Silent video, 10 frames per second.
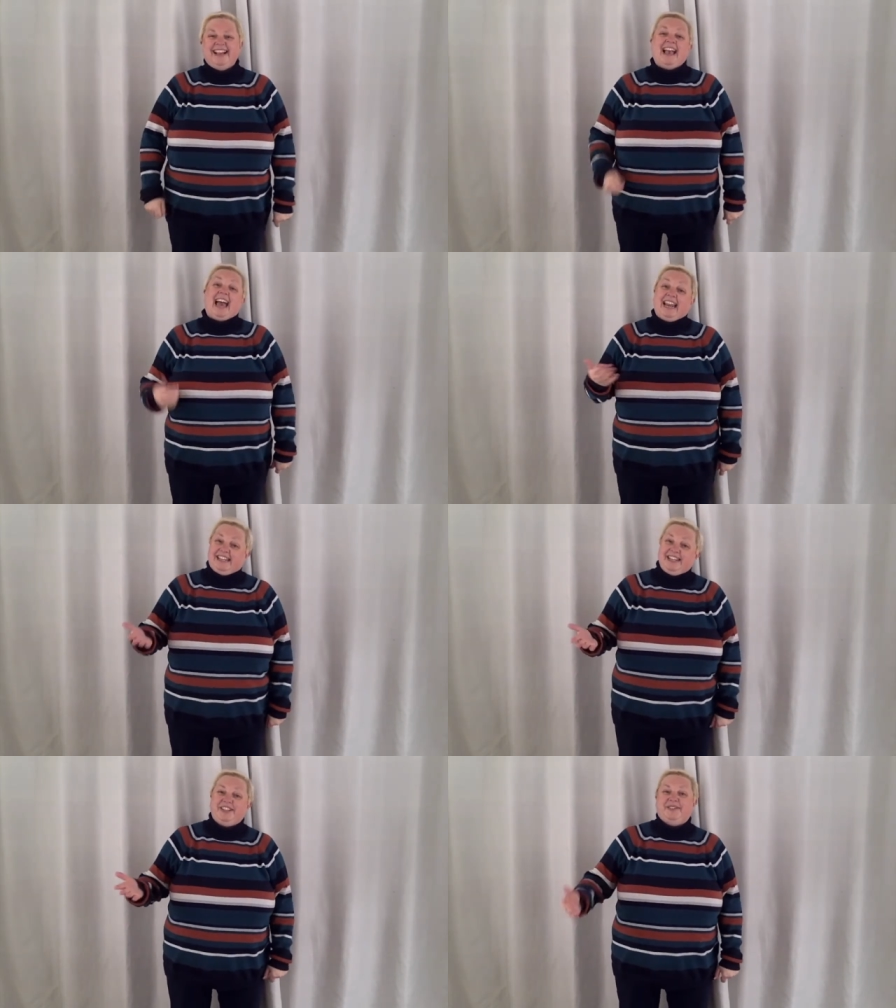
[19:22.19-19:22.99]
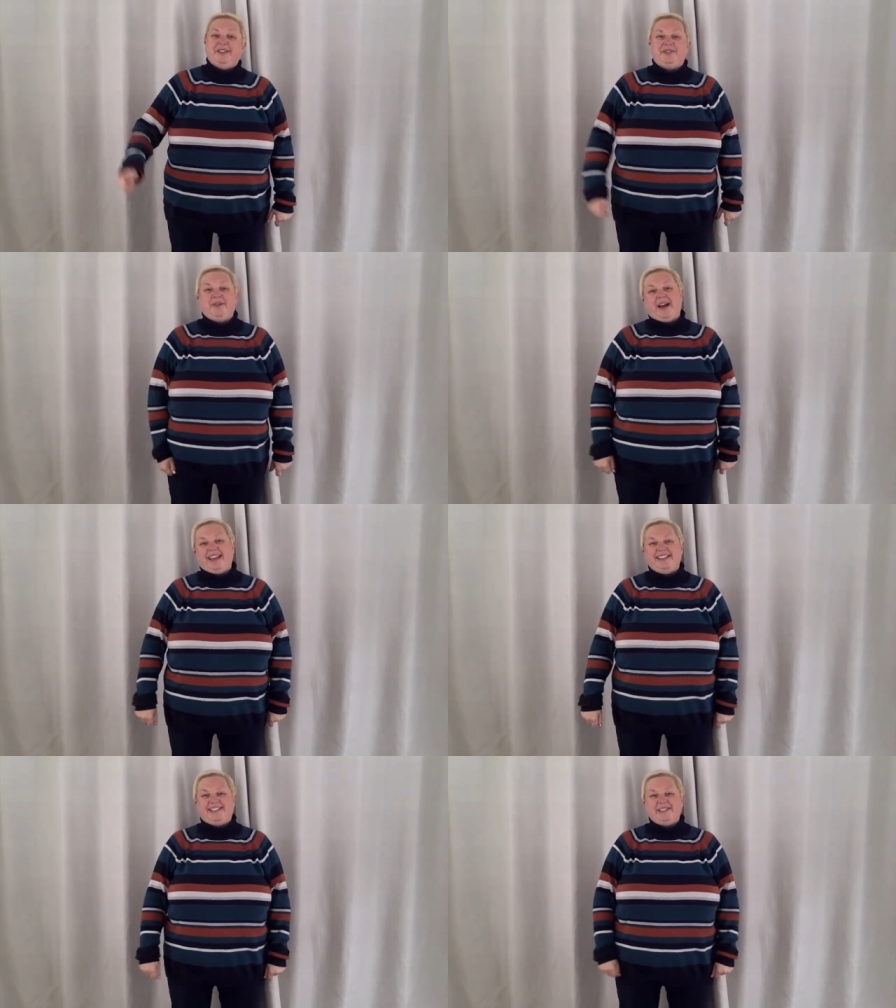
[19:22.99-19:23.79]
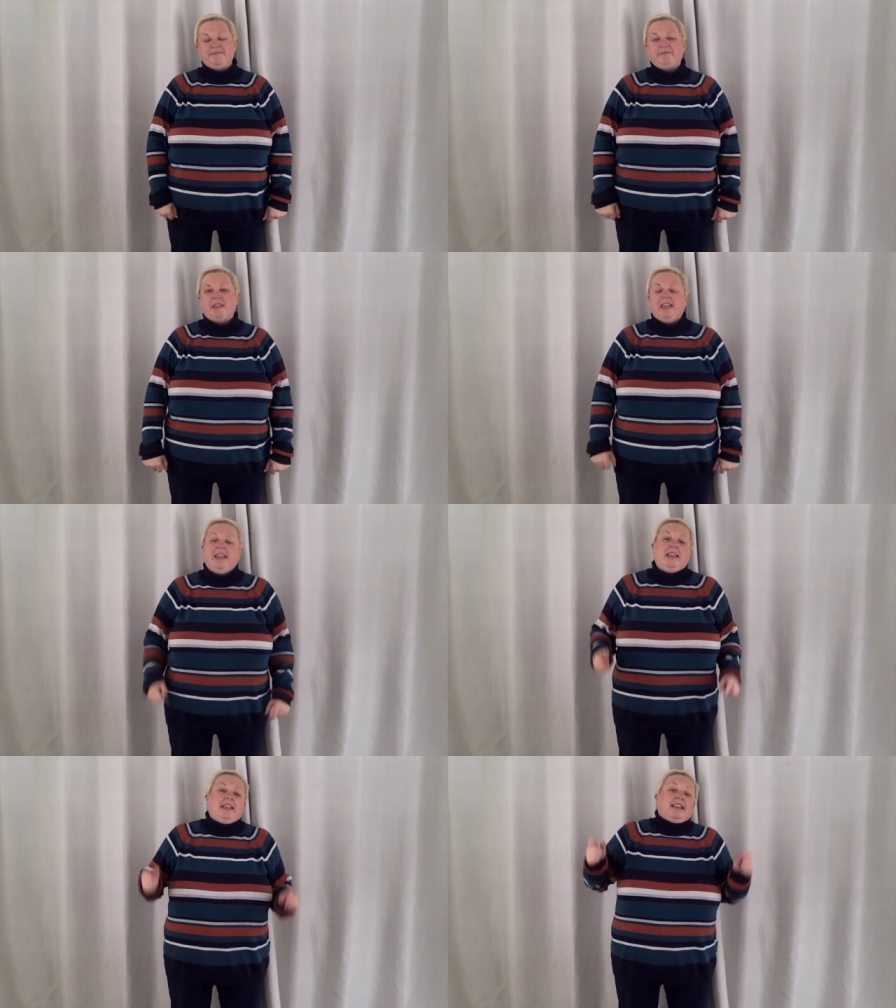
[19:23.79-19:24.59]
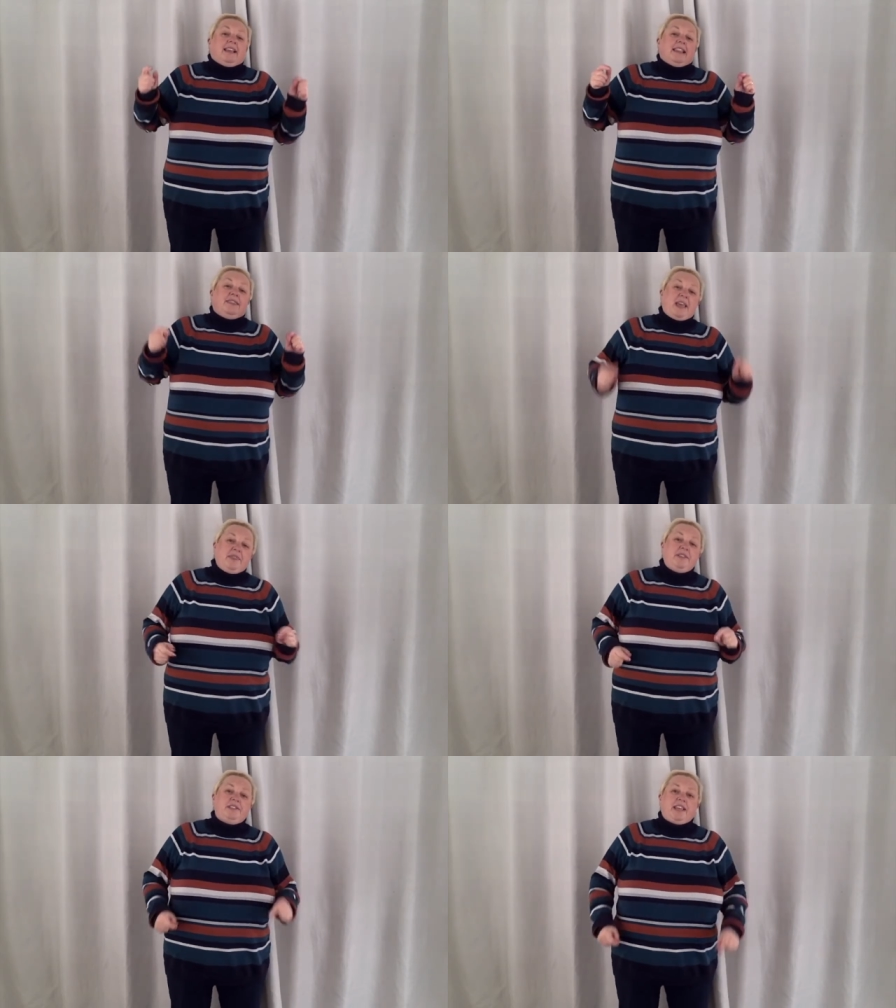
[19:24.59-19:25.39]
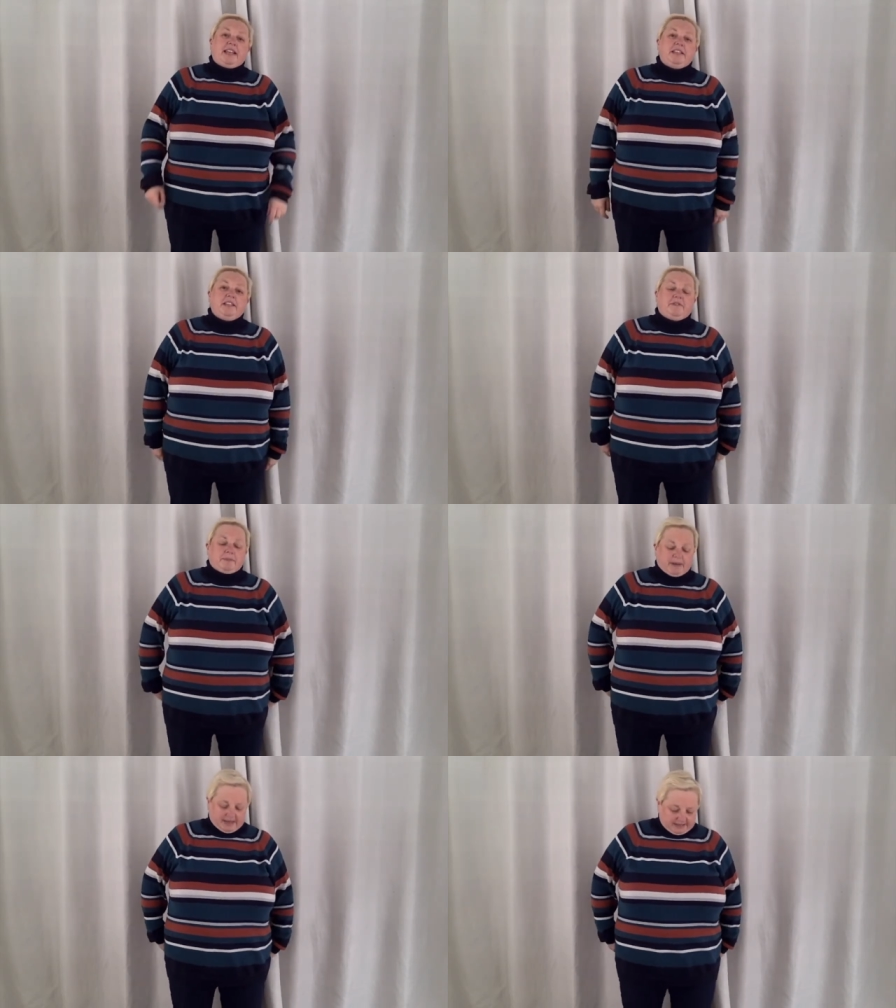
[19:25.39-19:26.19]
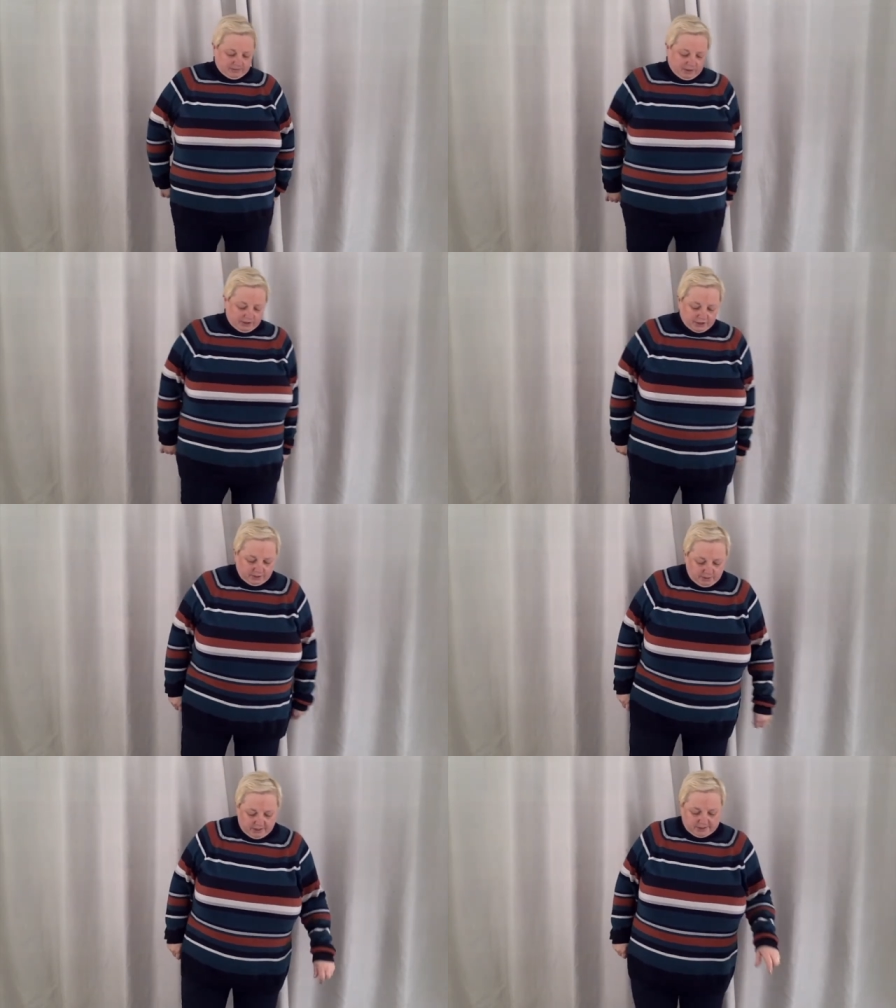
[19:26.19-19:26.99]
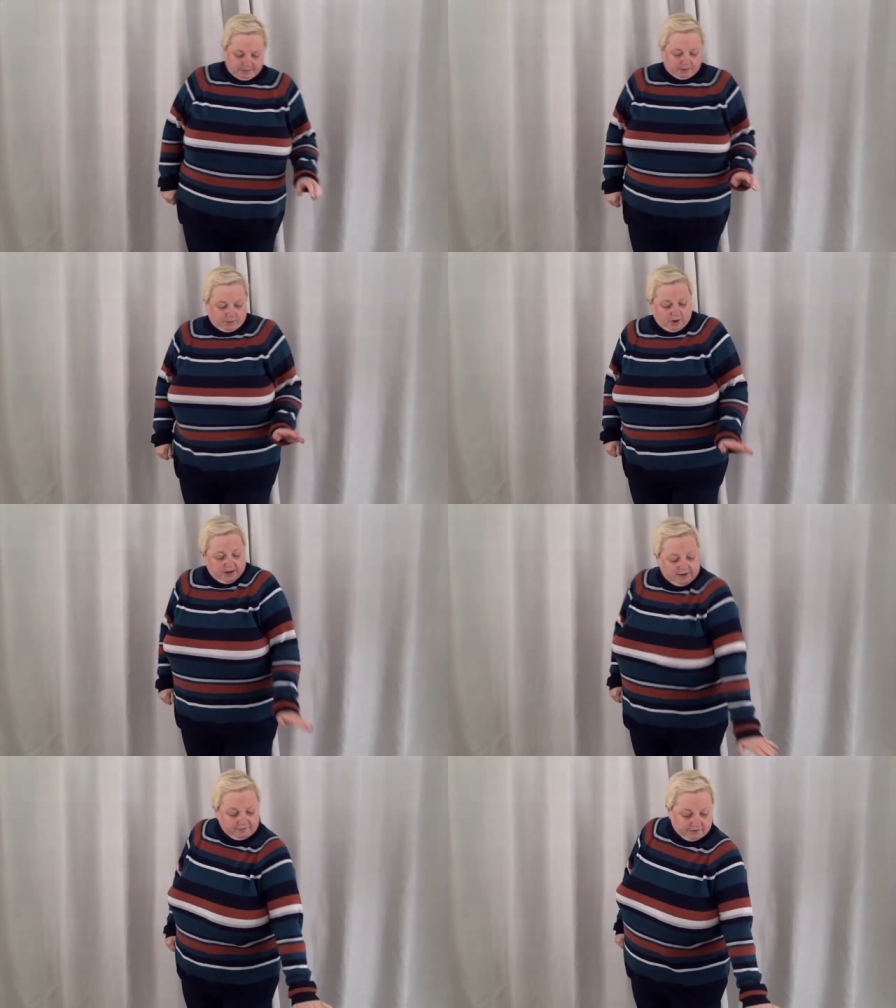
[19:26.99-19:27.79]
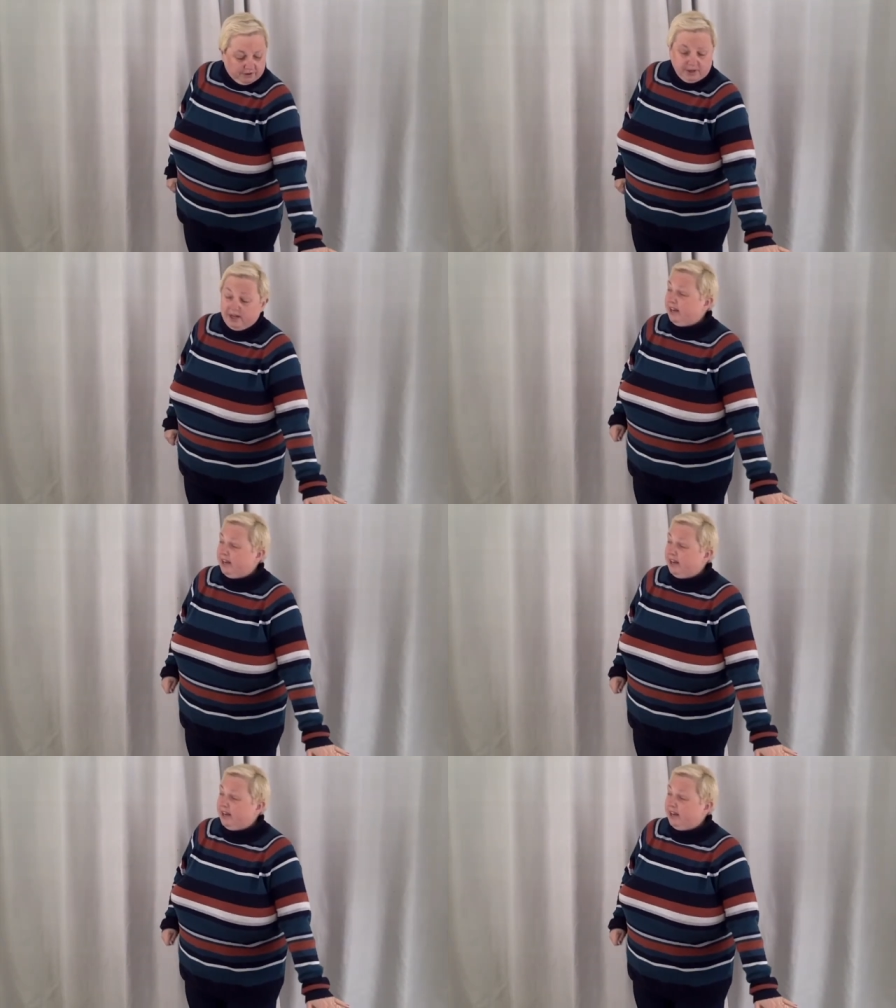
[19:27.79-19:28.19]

And you do it twice. Then there's the ending of the piece. And what you do is you put one hand forward,